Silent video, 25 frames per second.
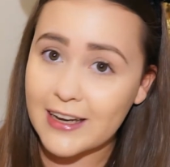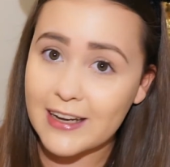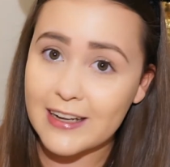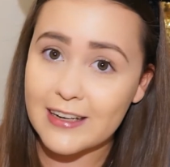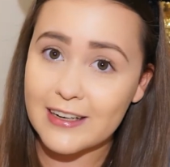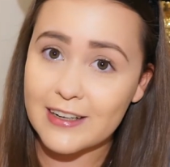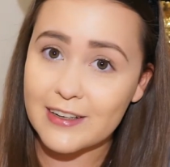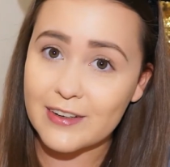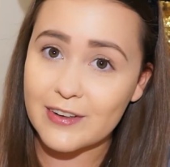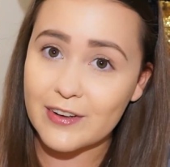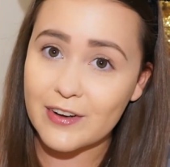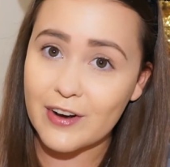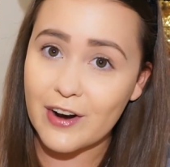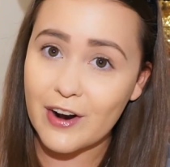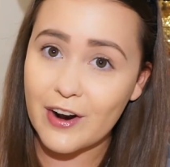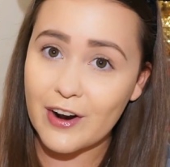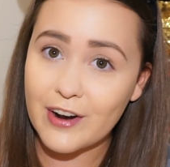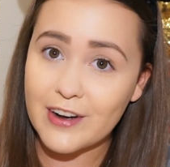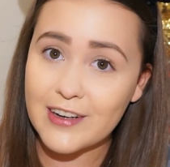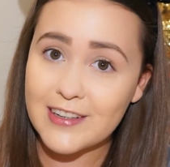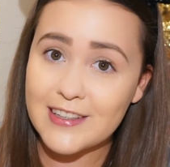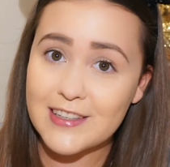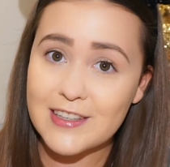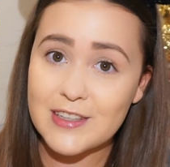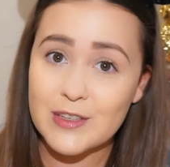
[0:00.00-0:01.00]
a little
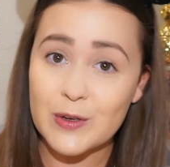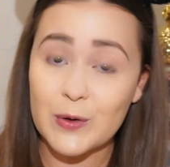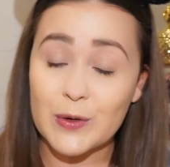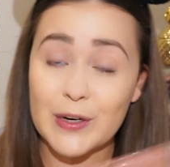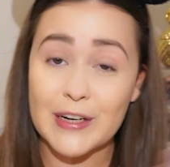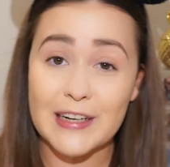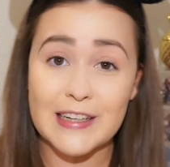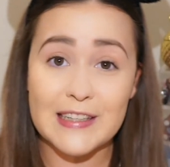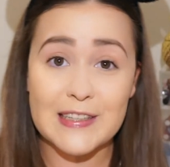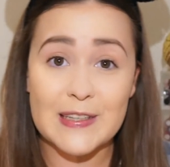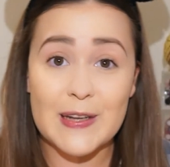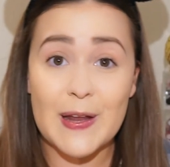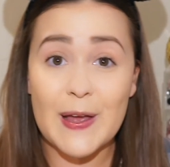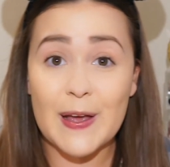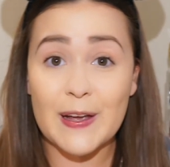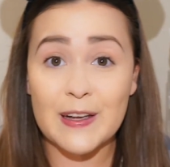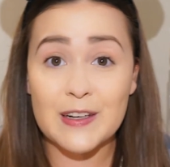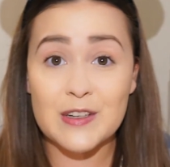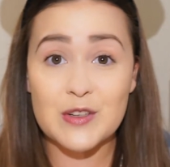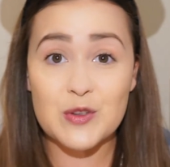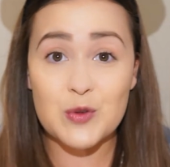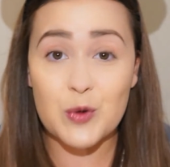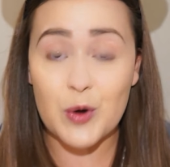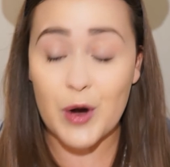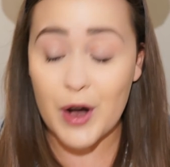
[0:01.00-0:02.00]
heart, so that is an
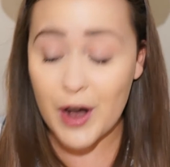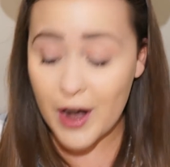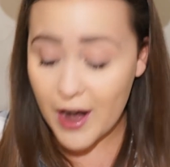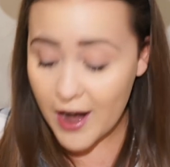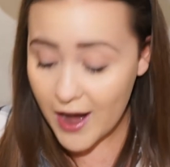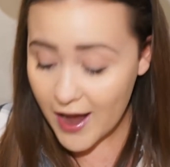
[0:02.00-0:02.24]
extra